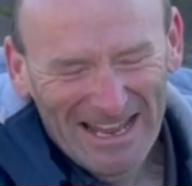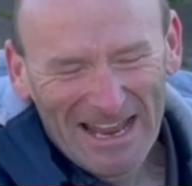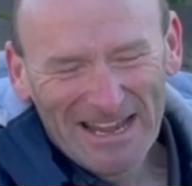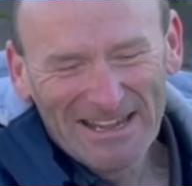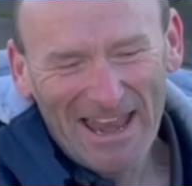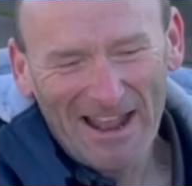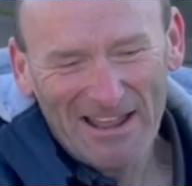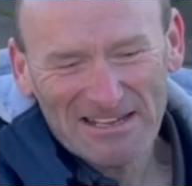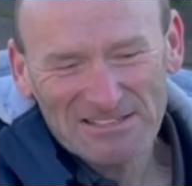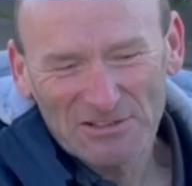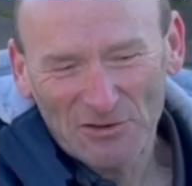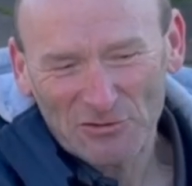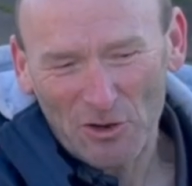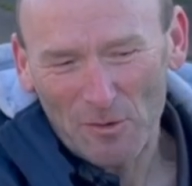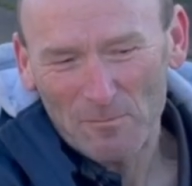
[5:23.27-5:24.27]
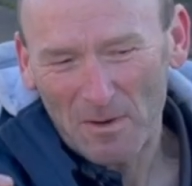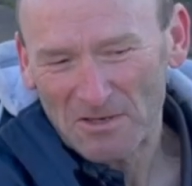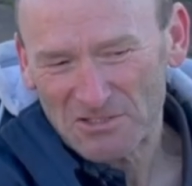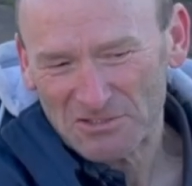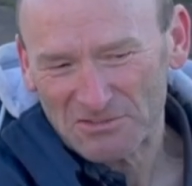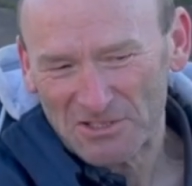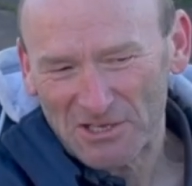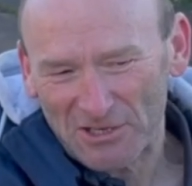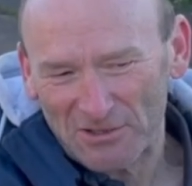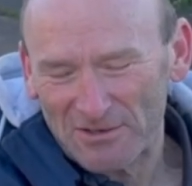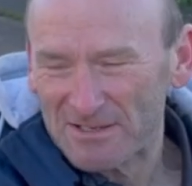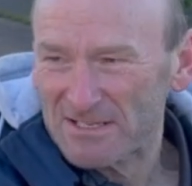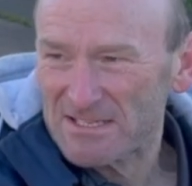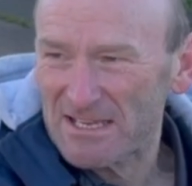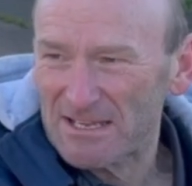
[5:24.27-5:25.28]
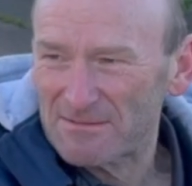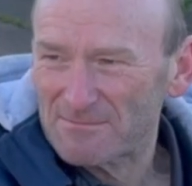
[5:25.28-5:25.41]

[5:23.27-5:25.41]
No, it's not got much on the clock, has it?